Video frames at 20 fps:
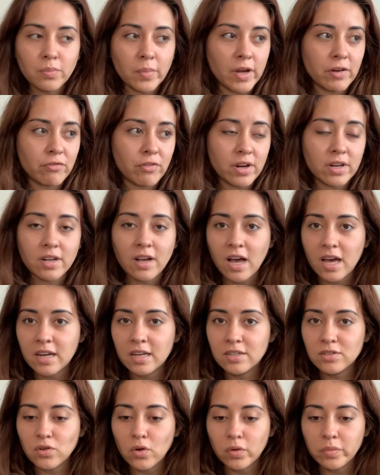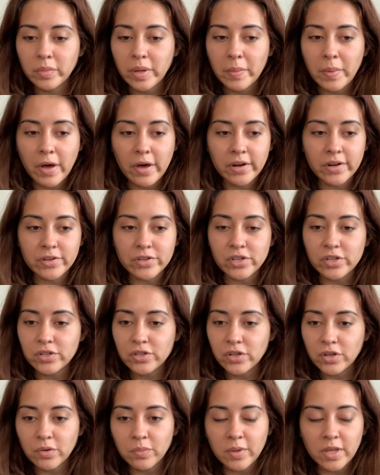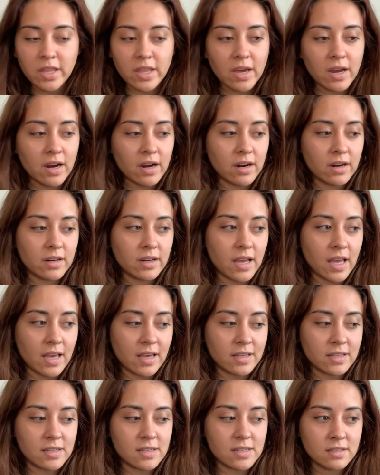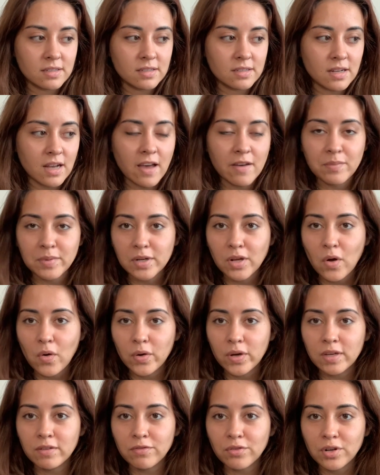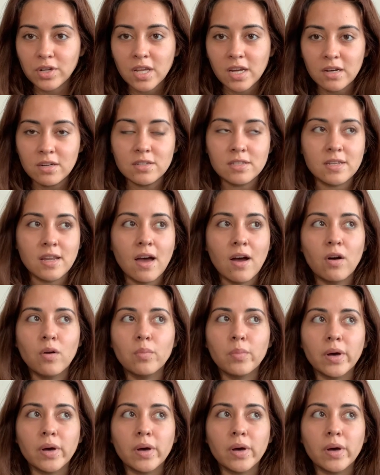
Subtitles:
My friend Cullen told me about it. She took me there and I've been going for years now,